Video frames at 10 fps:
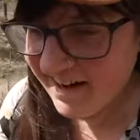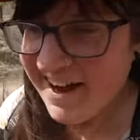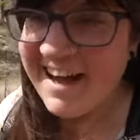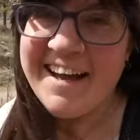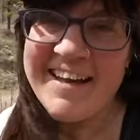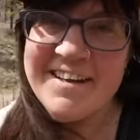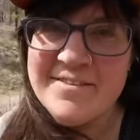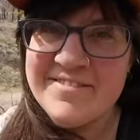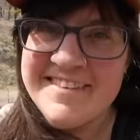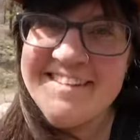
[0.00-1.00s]
I
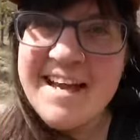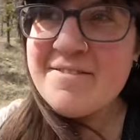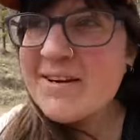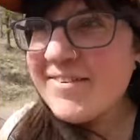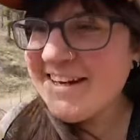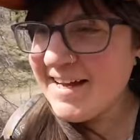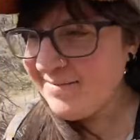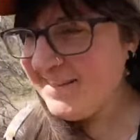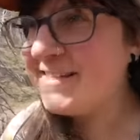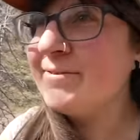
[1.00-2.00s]
have never been
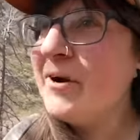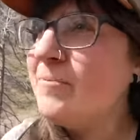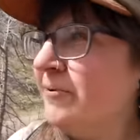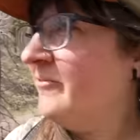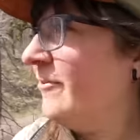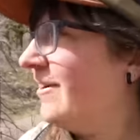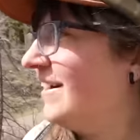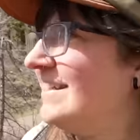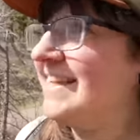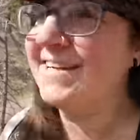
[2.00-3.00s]
up this road
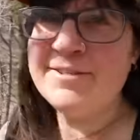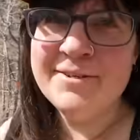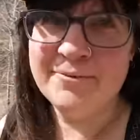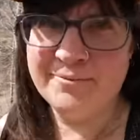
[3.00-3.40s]
before. It's actually